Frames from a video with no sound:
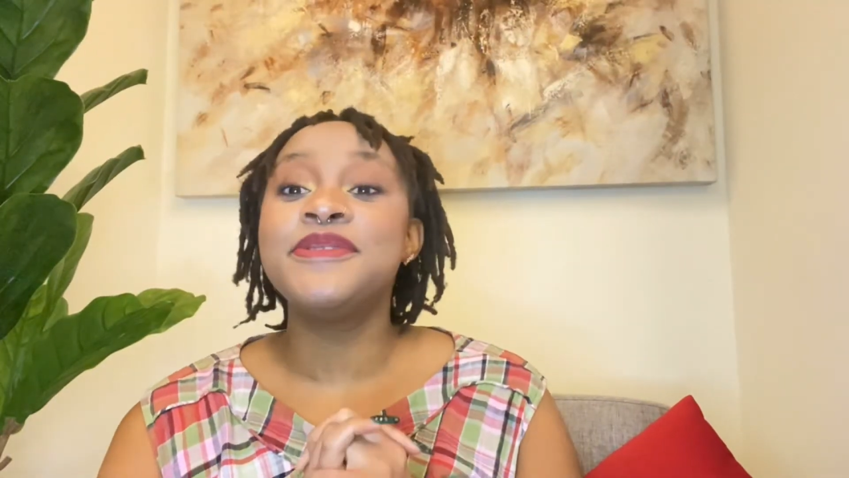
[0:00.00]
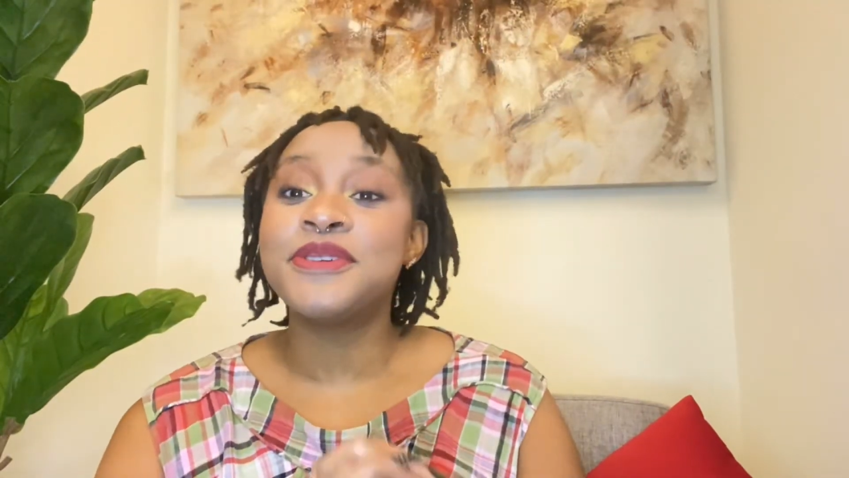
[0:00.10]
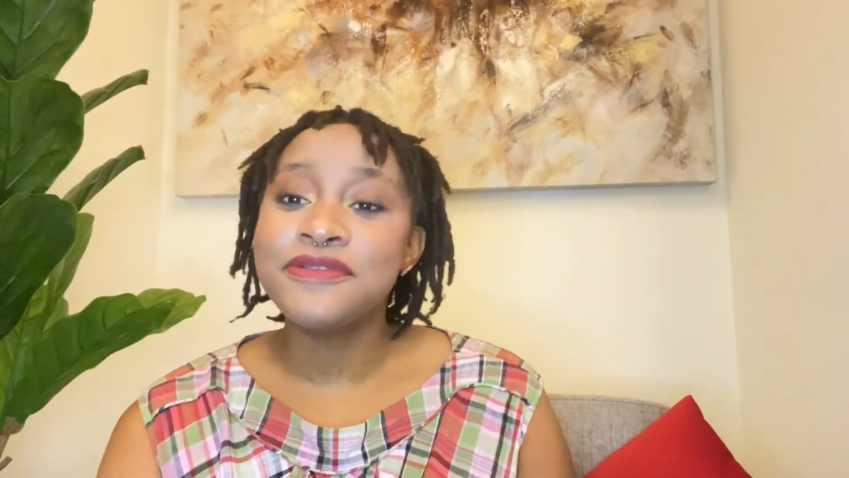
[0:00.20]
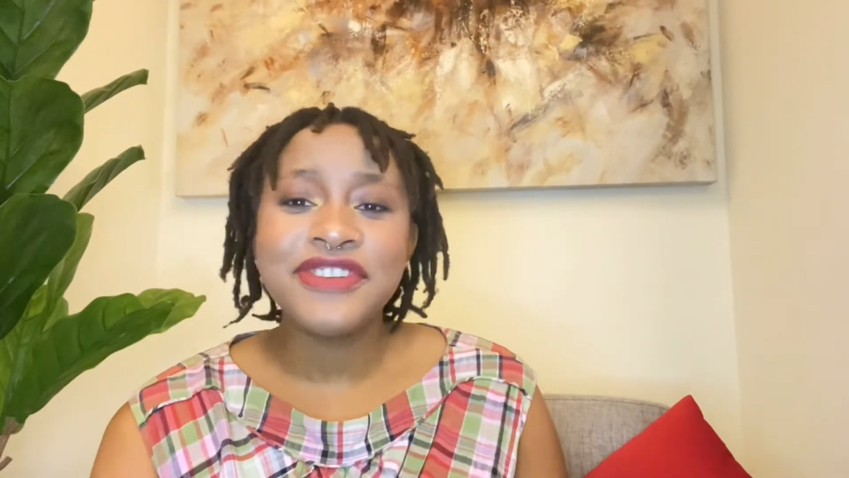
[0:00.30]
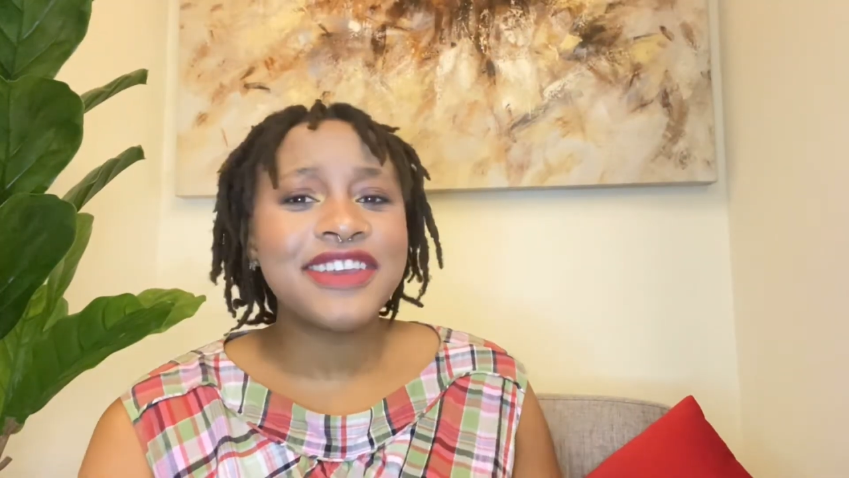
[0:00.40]

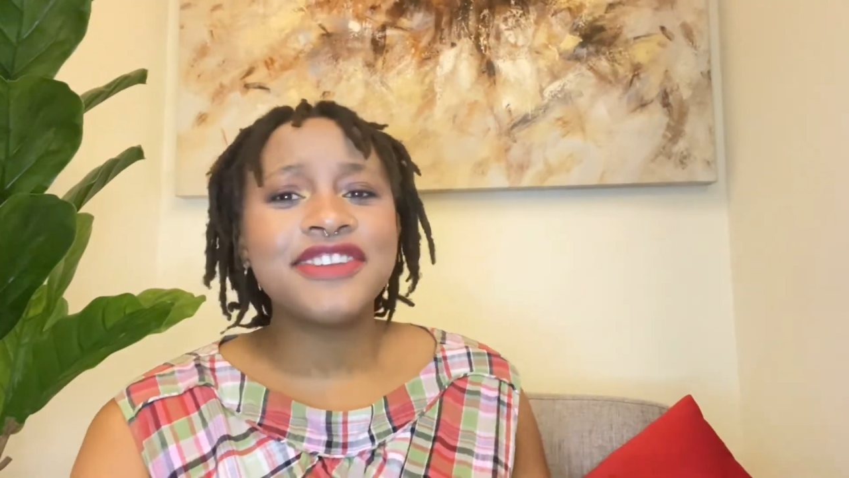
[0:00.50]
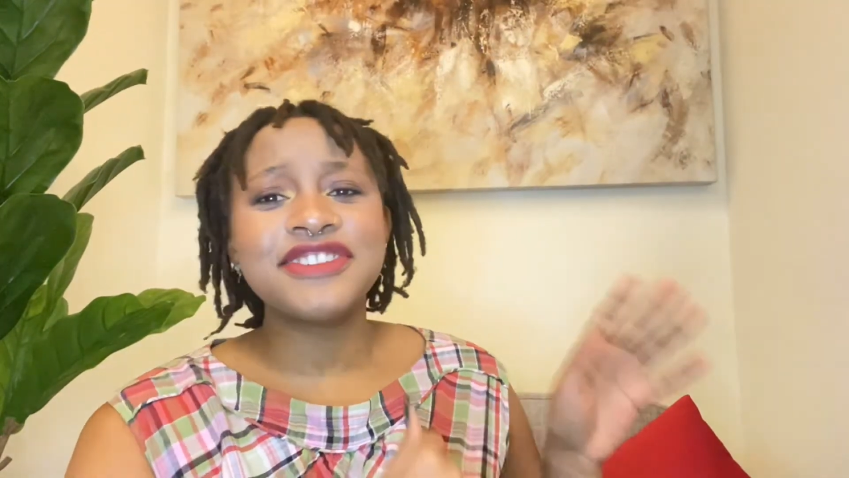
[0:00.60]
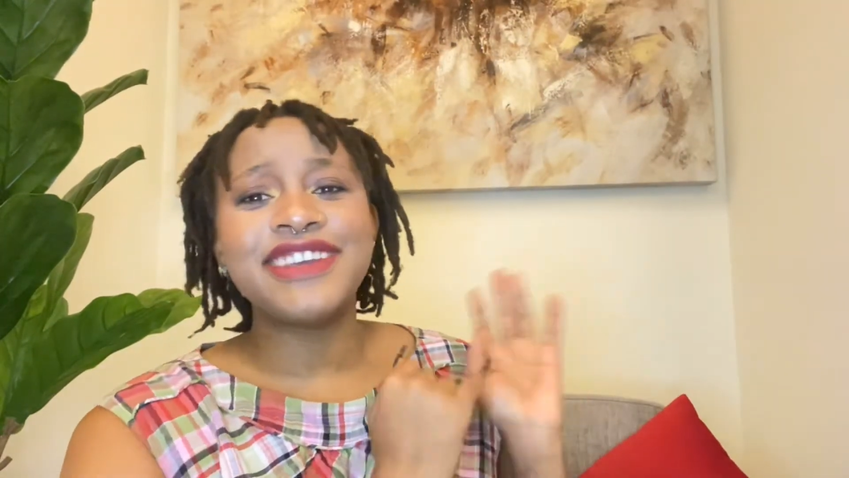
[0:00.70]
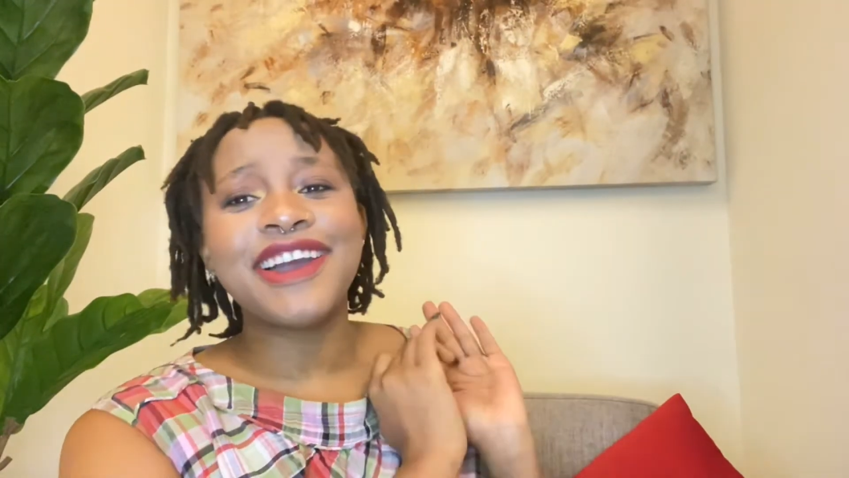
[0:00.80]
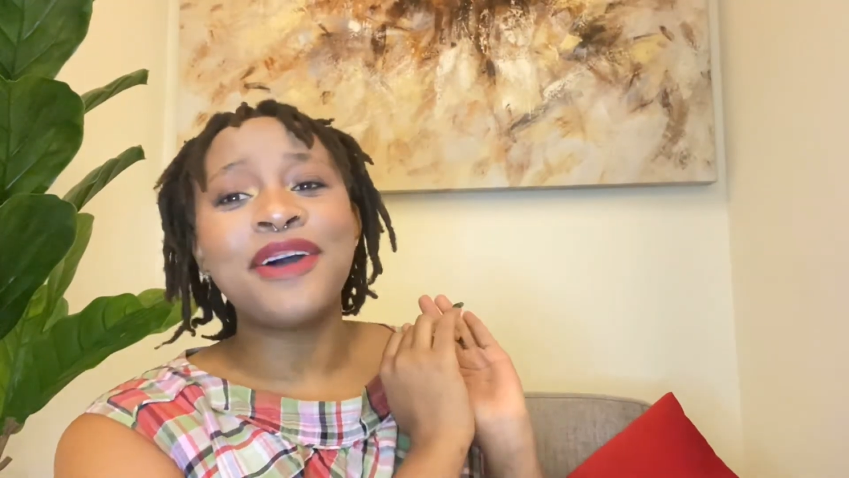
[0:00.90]
don't forget to
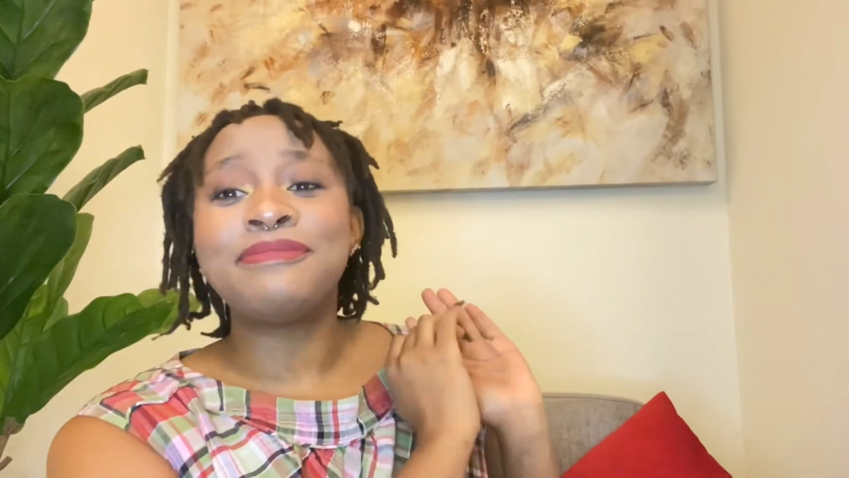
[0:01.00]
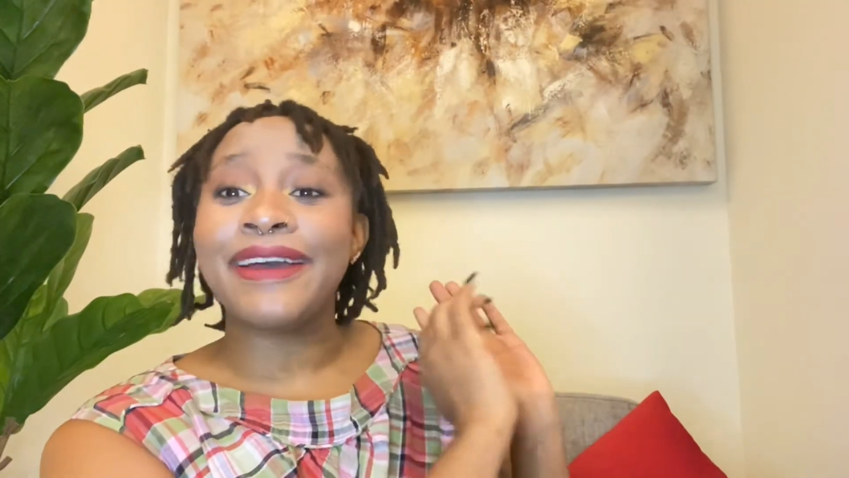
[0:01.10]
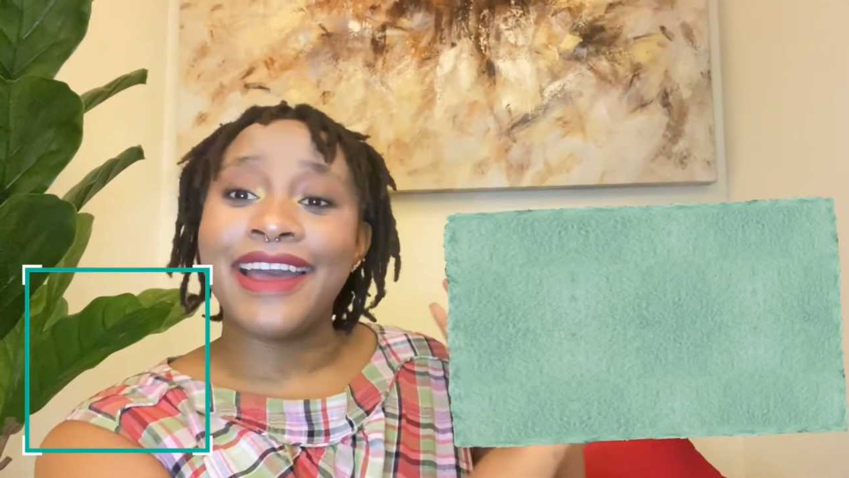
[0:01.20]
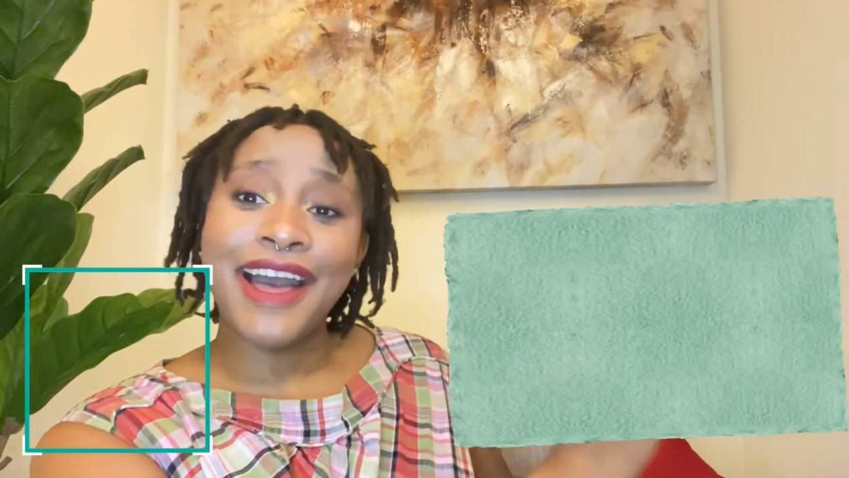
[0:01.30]
check out my